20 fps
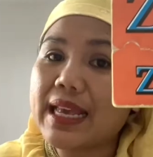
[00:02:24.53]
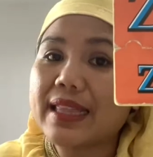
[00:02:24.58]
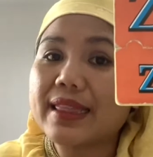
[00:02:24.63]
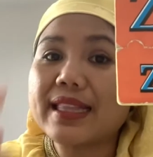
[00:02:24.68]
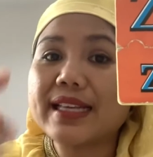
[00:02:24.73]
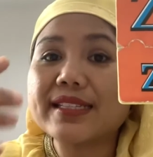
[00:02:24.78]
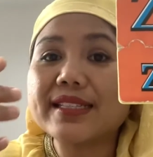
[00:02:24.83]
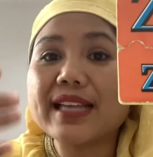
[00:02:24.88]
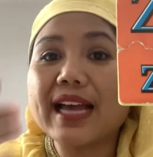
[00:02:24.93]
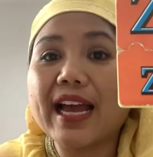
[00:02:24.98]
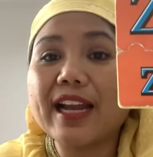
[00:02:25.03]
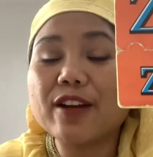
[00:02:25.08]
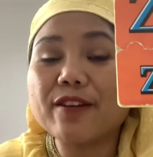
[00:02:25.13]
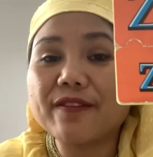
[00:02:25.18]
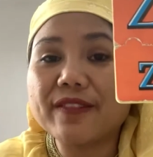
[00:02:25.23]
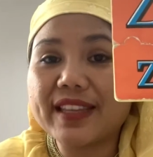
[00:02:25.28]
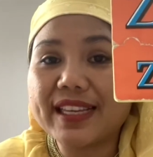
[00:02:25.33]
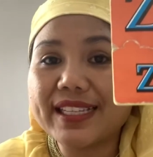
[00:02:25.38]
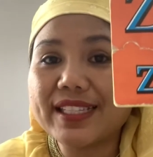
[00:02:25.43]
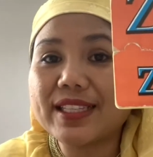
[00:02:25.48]
The sound
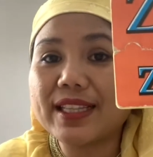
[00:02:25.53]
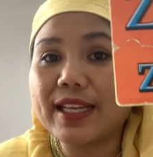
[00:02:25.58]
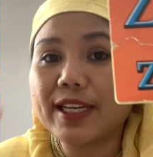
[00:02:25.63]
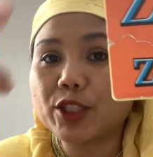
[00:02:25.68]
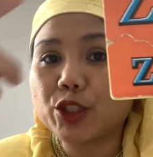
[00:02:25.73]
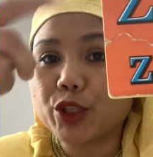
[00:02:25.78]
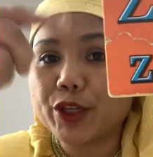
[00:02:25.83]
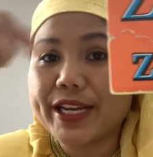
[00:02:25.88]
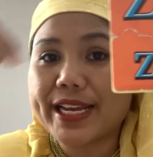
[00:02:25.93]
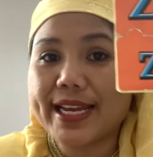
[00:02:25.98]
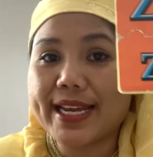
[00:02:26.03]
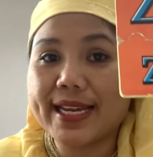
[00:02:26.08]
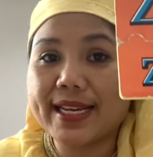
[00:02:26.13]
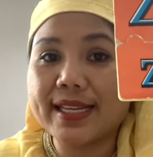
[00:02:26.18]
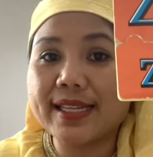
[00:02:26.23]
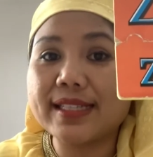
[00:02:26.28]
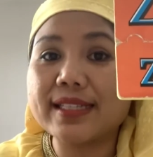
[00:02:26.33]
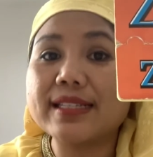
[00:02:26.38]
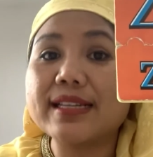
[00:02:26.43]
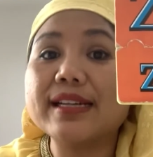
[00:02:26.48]
of this letter
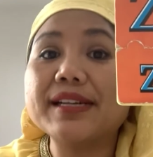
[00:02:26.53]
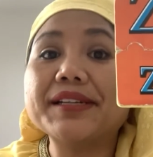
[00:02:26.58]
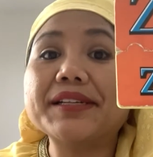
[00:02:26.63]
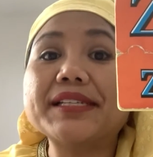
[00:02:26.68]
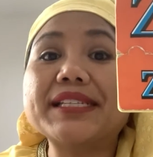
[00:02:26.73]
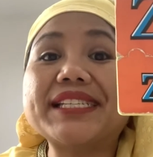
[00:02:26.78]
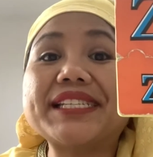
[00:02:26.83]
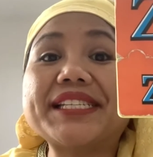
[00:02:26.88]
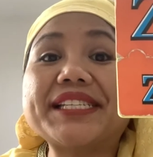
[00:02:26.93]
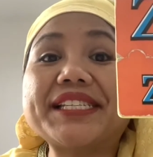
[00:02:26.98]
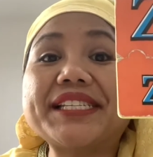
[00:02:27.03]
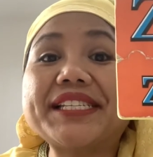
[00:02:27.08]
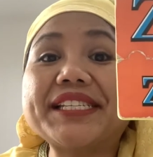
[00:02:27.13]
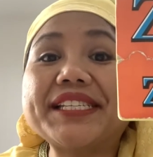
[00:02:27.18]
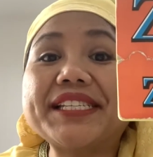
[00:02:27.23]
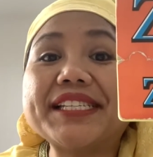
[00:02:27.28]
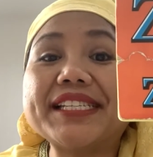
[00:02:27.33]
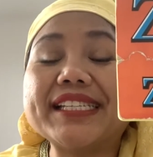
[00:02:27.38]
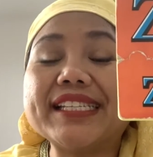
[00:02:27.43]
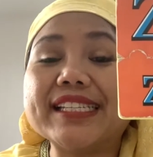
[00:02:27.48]
is
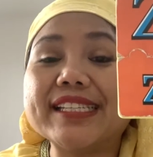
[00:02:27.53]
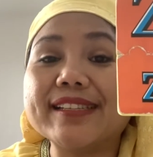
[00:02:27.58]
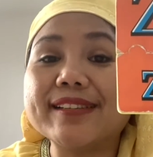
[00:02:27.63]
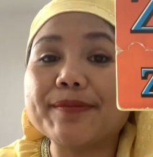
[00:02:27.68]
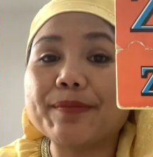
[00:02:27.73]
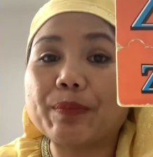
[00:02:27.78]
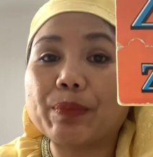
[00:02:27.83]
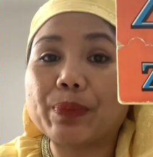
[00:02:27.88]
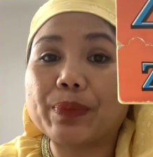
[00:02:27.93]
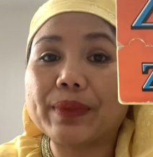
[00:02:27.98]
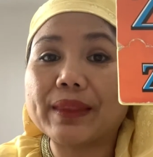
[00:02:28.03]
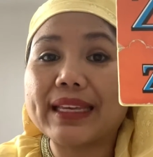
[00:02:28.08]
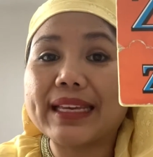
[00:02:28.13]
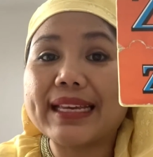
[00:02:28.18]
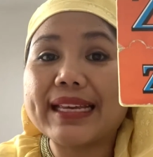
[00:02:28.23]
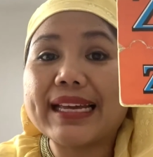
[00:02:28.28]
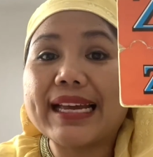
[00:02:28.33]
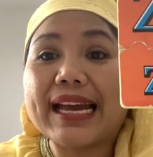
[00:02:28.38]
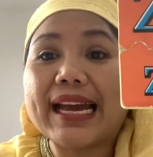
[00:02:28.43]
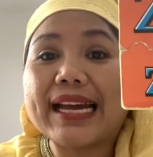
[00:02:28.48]
Z.
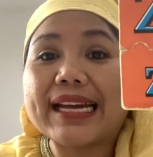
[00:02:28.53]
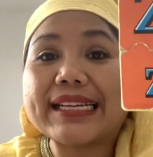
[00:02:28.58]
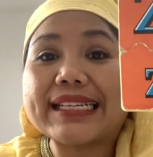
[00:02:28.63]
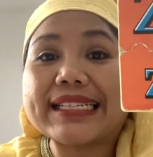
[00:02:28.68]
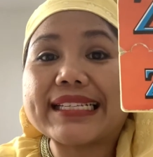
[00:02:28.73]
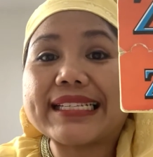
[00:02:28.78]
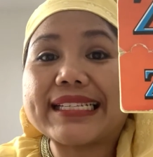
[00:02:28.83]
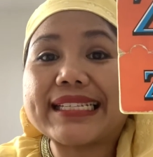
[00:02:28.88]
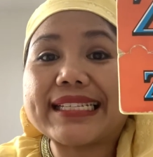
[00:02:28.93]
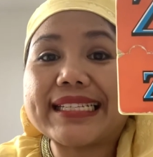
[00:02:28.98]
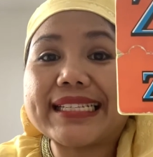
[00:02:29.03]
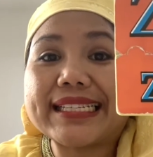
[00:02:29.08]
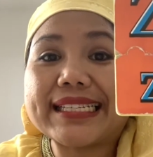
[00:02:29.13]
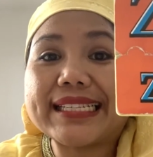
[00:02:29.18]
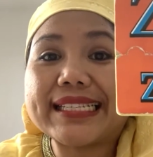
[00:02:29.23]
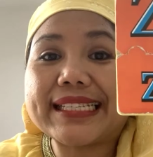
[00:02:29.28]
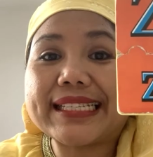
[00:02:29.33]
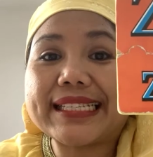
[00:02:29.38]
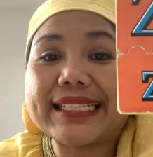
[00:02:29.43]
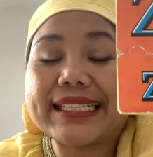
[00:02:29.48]

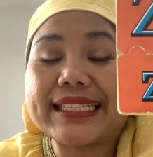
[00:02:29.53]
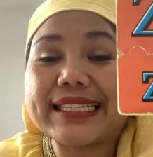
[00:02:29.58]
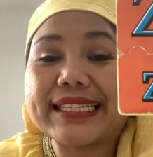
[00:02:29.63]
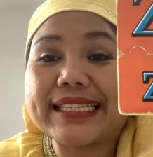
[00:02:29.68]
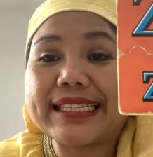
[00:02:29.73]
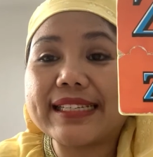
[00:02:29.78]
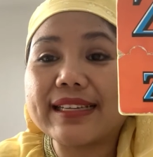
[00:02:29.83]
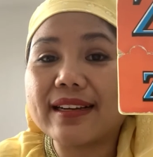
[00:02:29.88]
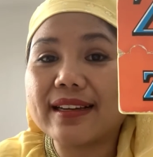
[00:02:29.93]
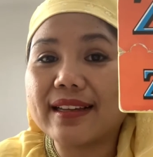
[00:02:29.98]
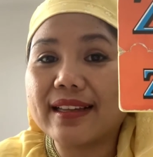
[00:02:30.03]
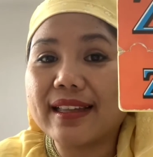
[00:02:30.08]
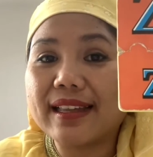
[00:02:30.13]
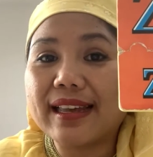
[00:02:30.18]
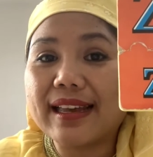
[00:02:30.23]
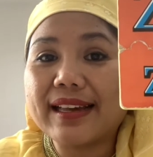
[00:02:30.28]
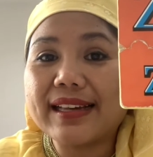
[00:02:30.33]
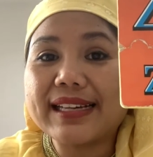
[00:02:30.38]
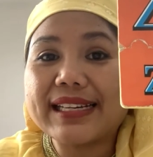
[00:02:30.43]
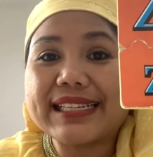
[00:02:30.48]
Z,
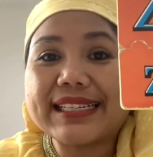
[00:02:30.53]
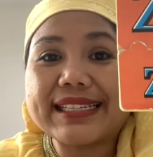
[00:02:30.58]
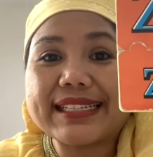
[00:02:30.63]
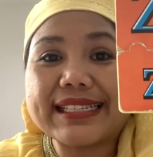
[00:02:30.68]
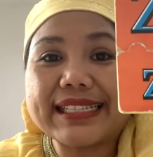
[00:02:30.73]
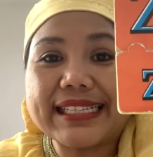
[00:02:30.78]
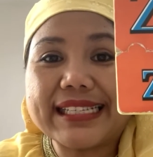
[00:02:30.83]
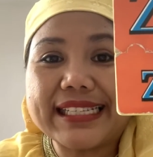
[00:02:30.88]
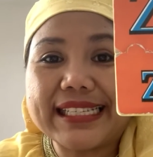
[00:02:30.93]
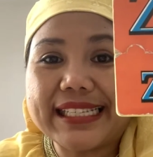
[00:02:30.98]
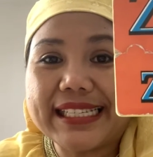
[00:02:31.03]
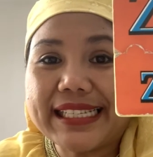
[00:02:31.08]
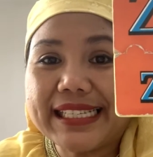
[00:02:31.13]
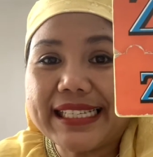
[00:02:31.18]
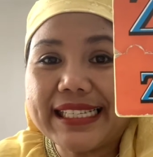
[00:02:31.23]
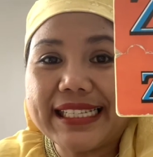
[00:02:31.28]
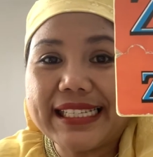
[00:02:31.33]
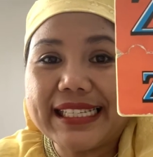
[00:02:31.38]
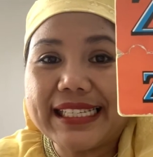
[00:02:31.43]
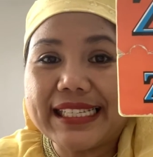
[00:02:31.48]

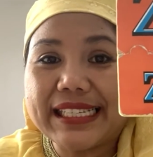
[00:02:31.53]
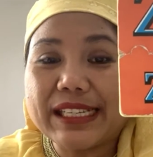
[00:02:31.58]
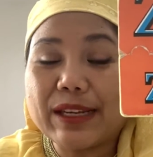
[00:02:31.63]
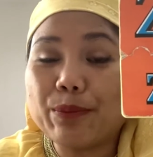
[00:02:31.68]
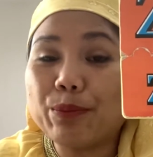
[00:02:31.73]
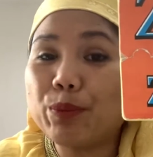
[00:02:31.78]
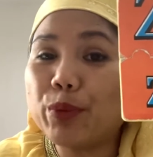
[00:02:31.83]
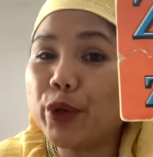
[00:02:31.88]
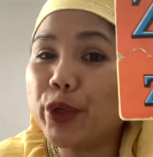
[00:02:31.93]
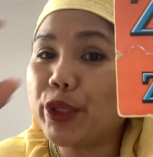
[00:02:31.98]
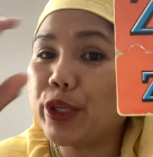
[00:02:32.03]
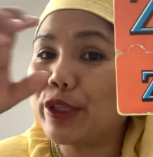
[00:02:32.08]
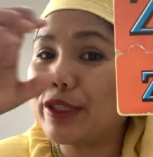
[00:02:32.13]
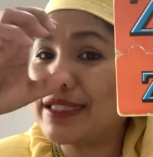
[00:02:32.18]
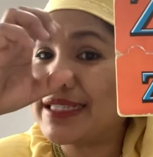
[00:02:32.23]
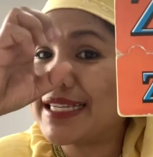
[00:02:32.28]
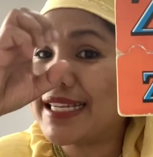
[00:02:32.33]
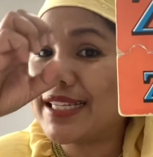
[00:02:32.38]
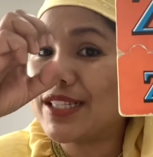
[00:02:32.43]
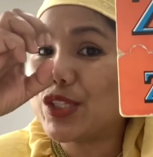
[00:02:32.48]
z, Put your
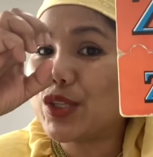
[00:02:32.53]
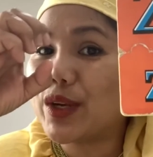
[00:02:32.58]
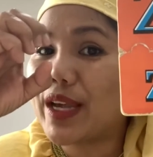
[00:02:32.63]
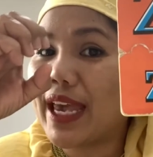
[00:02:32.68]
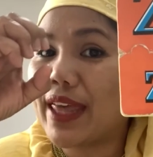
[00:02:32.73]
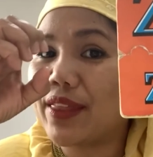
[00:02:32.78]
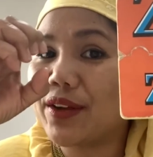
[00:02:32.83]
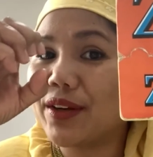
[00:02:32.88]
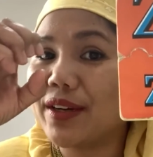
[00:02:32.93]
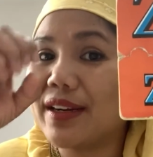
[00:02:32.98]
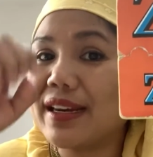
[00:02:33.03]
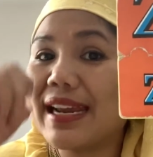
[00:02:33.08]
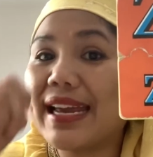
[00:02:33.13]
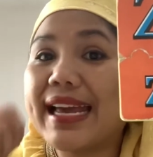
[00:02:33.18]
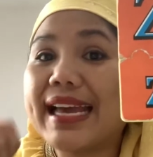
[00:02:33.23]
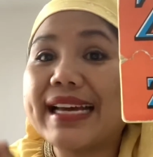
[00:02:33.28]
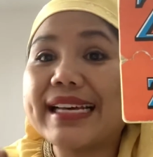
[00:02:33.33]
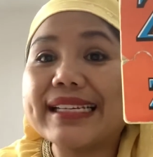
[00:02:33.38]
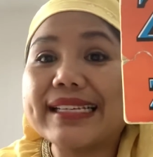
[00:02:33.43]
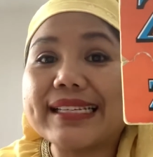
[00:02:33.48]
teeth together,
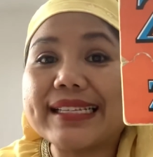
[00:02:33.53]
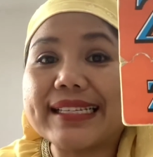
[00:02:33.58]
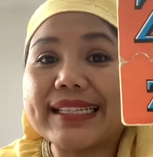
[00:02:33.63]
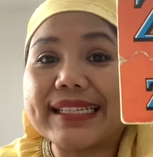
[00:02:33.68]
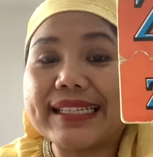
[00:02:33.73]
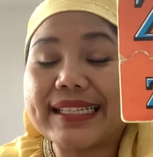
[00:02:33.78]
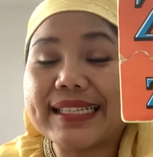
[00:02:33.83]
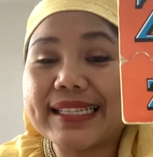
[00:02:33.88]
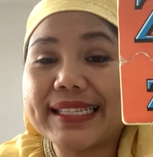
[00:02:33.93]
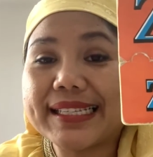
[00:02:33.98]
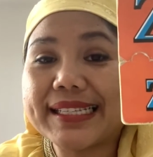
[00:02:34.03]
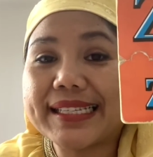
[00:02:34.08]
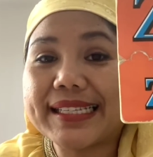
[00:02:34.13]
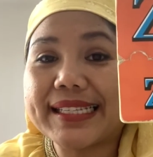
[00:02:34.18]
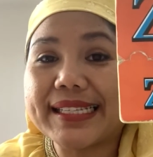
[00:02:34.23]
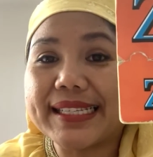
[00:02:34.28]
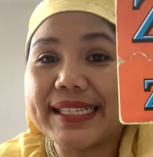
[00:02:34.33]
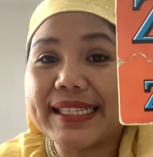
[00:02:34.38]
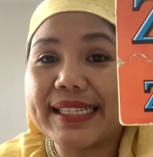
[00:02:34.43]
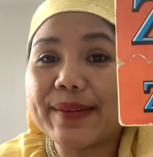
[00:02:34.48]

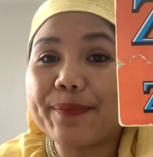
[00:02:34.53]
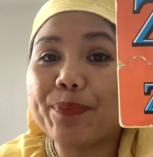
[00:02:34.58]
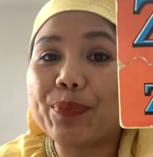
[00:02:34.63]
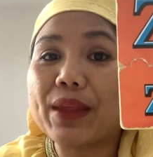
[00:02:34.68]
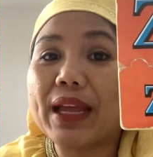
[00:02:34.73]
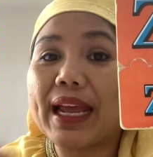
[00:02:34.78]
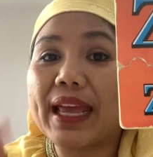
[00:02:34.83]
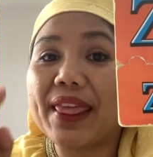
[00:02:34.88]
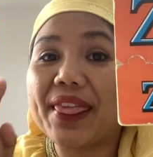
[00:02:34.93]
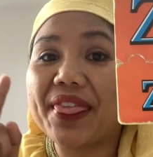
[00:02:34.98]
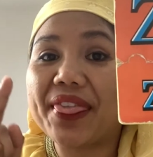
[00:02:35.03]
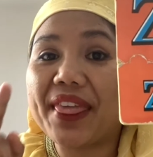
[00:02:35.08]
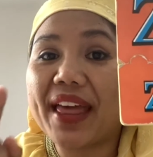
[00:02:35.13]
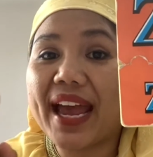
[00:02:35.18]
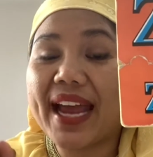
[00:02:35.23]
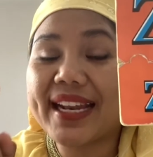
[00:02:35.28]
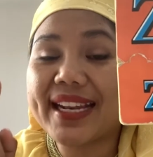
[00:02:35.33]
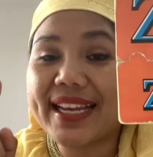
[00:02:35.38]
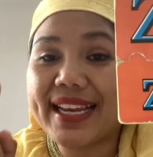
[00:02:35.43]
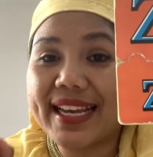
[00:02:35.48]
z, and
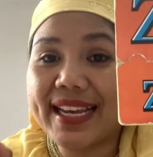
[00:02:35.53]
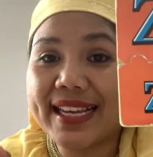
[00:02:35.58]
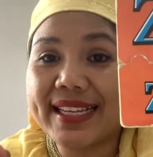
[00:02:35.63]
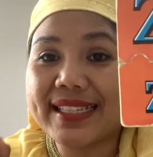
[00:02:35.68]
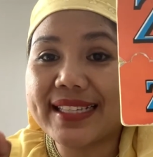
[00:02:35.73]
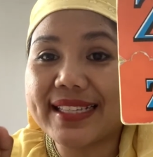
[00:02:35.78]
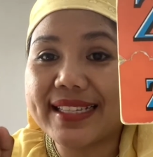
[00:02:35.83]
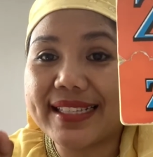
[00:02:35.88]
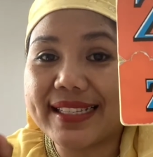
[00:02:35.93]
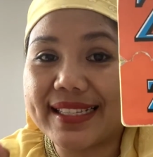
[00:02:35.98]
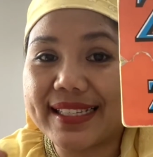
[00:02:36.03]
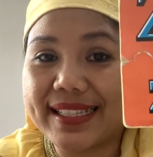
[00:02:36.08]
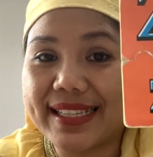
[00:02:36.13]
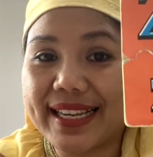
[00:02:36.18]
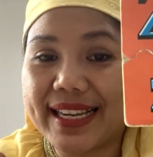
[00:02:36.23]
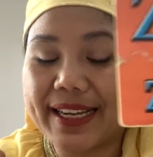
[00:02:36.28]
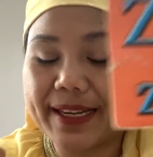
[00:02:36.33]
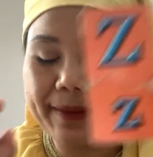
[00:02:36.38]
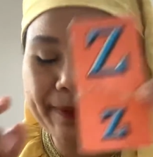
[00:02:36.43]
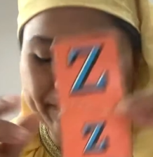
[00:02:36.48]
that is
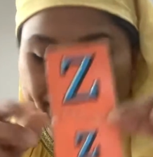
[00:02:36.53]
Z.